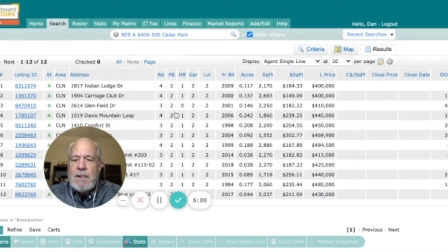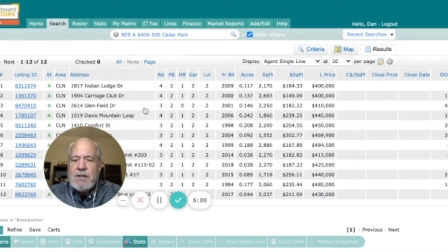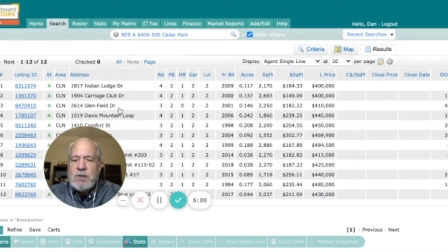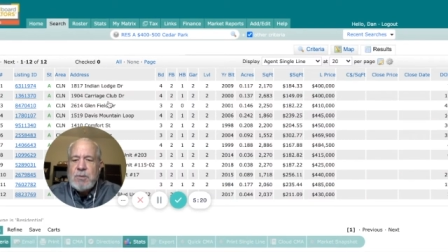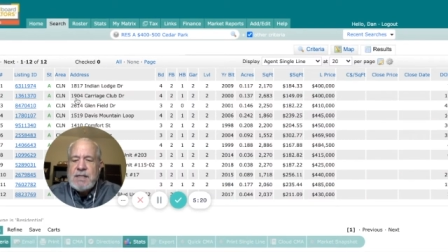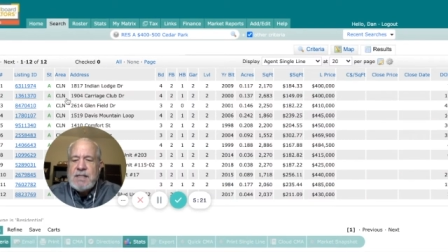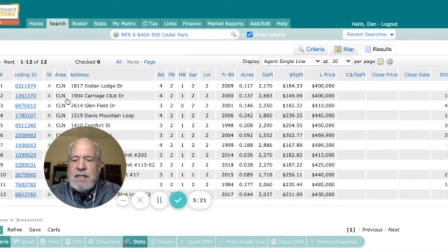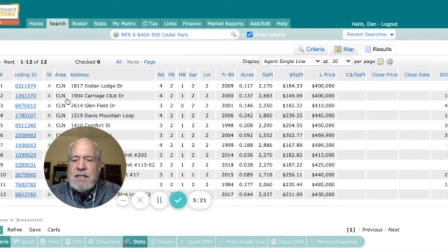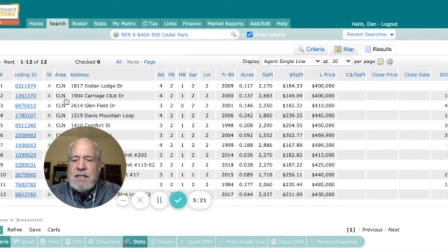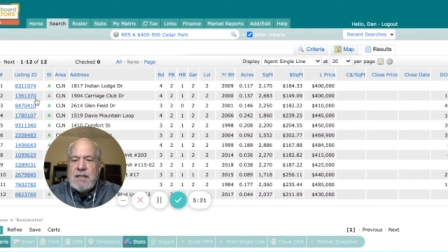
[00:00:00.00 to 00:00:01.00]
So we can
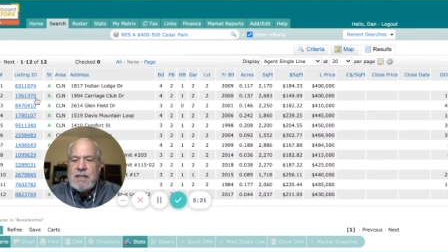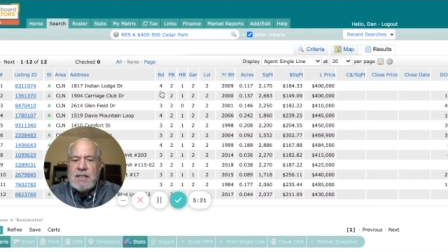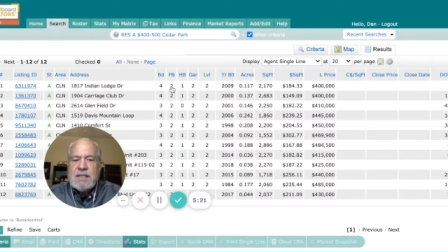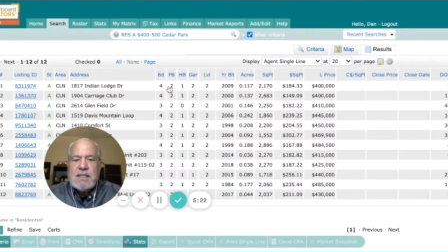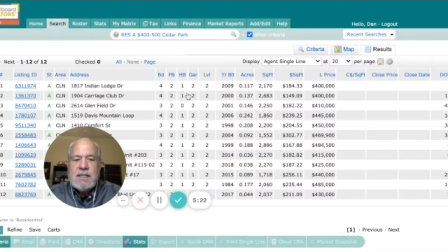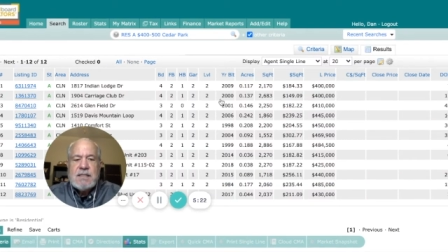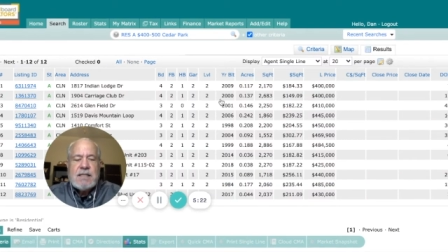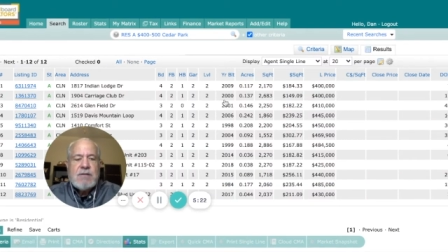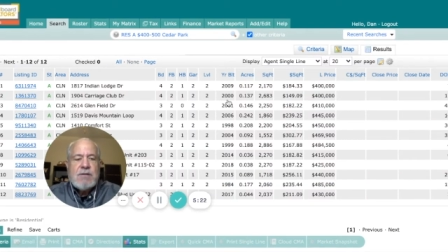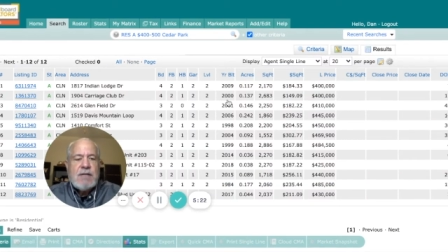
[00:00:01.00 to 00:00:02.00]
see the, this uh,
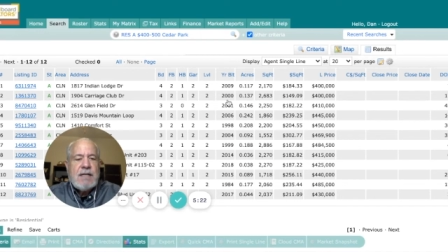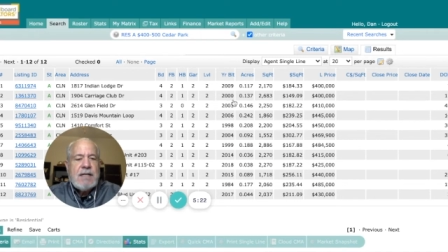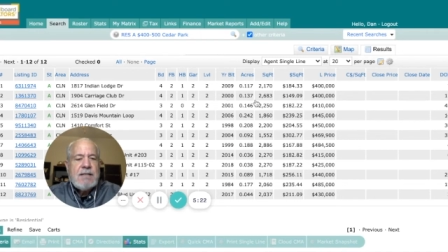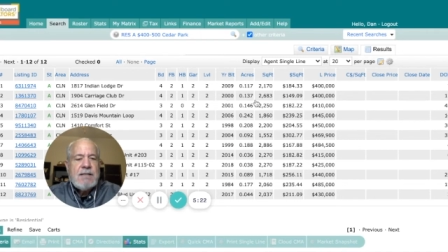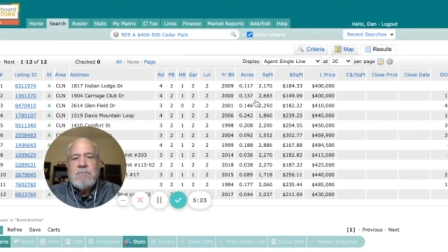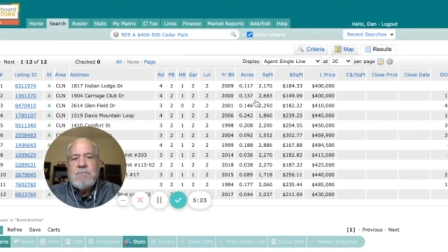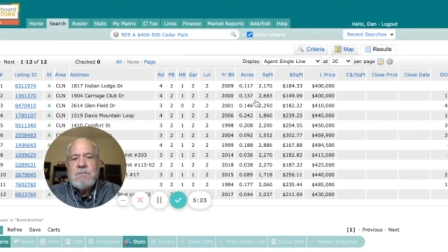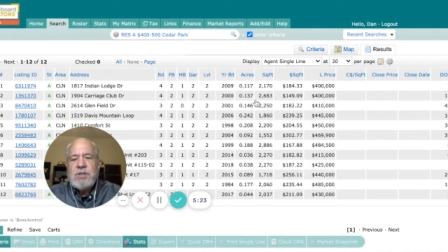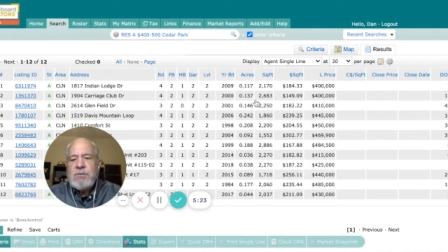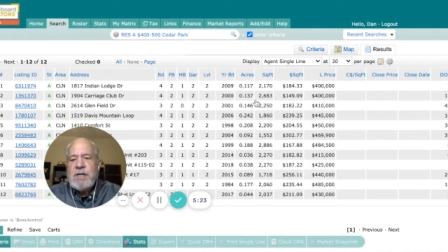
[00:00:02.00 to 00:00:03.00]
single line
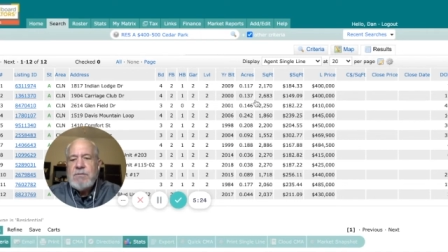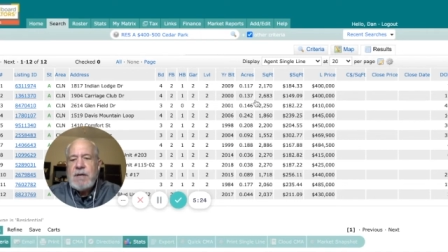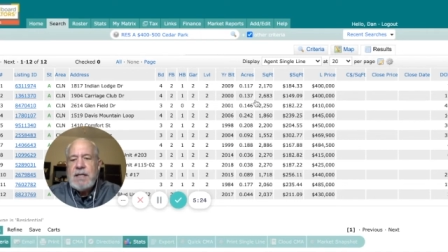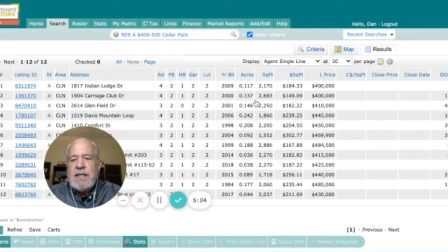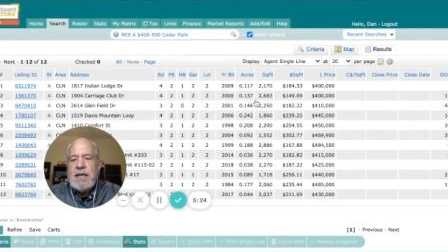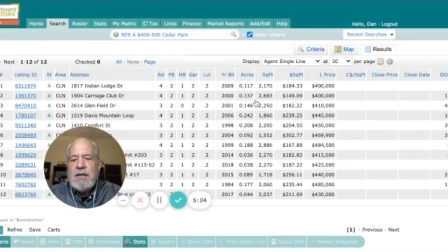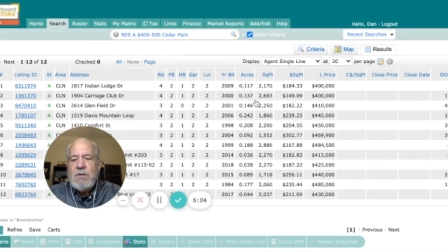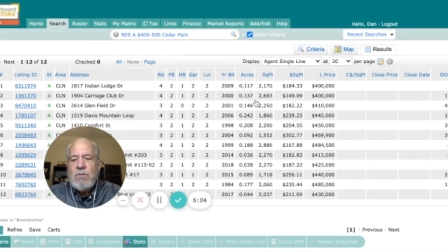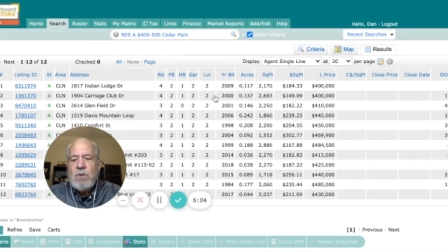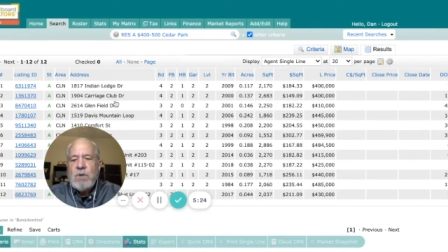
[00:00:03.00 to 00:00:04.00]
screen right now
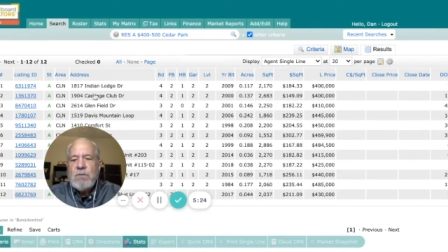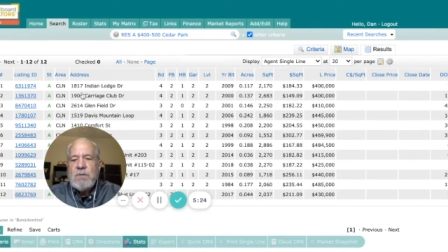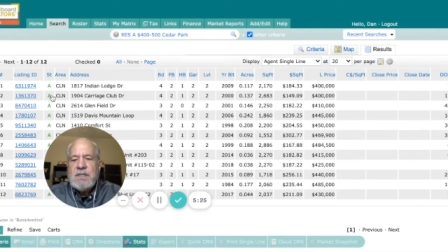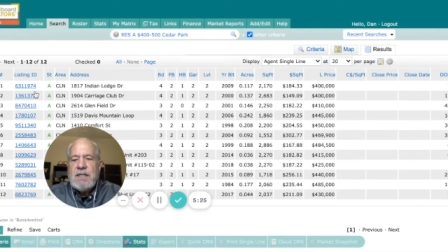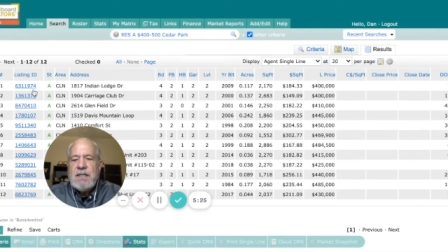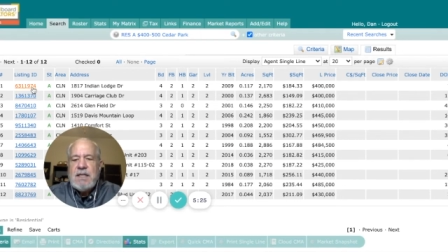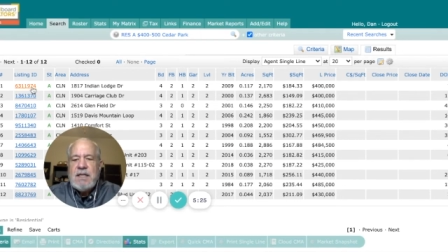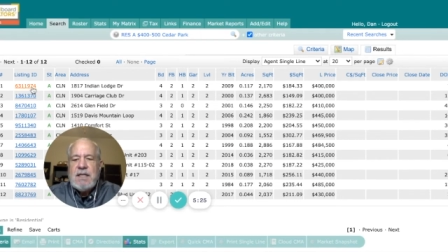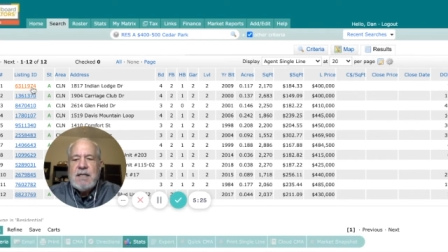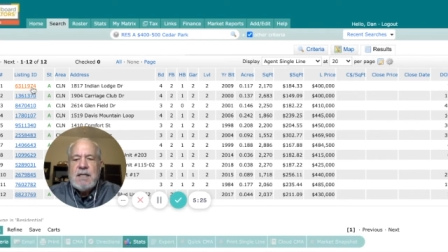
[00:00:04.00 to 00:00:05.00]
where we see
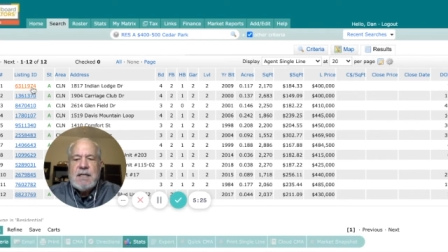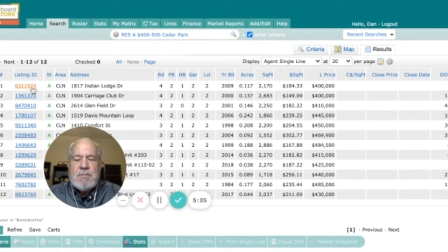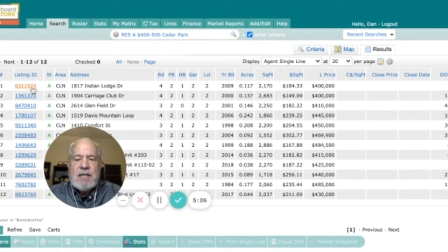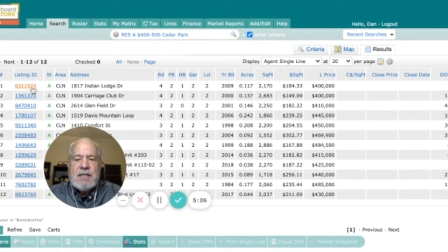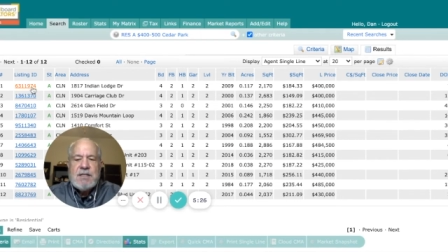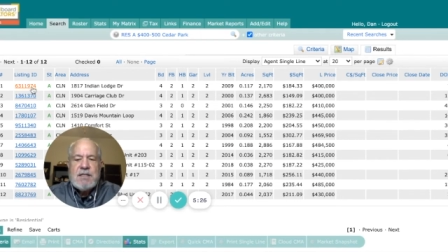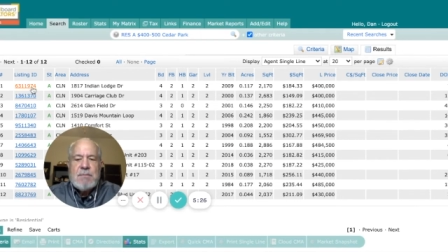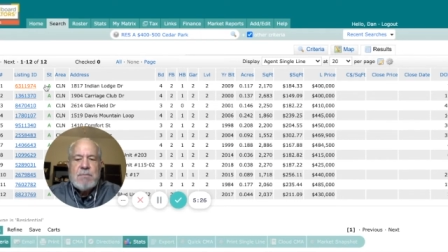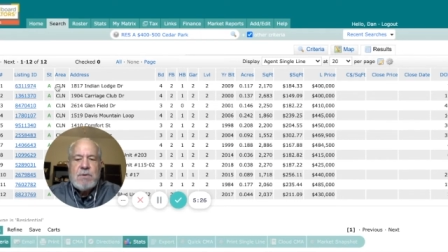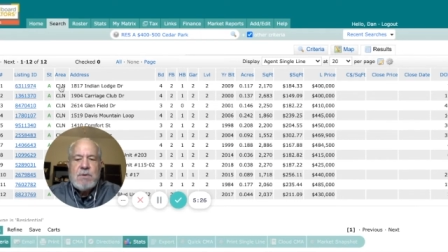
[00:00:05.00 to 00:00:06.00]
the uh, MLS
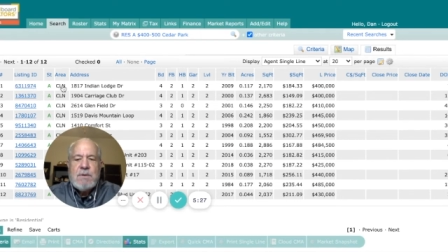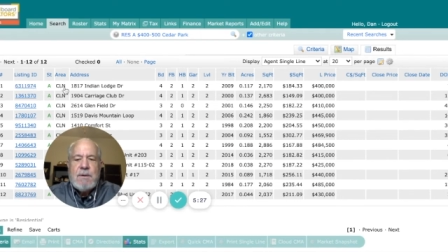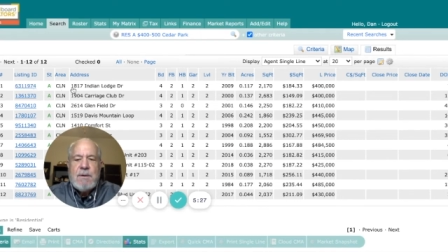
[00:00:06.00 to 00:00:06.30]
number,